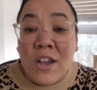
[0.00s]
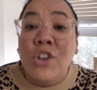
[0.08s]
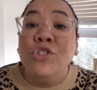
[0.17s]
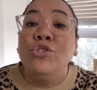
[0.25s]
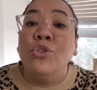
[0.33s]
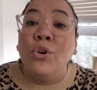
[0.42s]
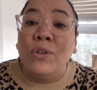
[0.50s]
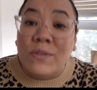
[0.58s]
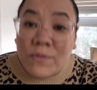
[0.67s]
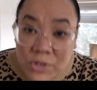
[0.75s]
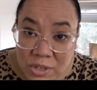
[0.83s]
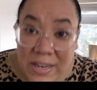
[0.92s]
So
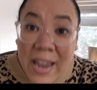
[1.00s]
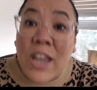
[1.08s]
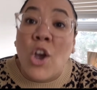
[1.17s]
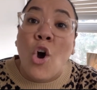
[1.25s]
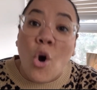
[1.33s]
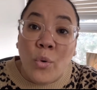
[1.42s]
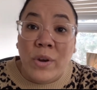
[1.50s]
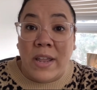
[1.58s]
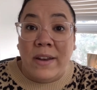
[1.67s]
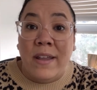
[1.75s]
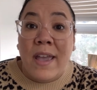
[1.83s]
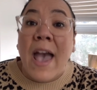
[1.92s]
today, own
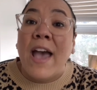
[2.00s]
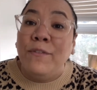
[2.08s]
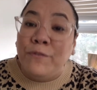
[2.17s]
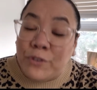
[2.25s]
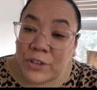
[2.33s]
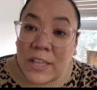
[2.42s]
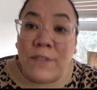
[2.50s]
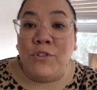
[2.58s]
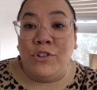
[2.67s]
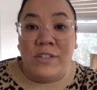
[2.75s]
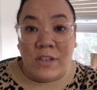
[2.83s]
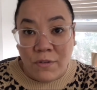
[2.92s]
it and forgive
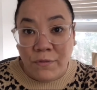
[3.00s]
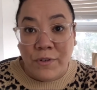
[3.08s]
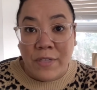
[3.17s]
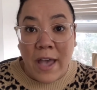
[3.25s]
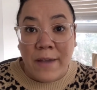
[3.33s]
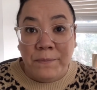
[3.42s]
yourself for that.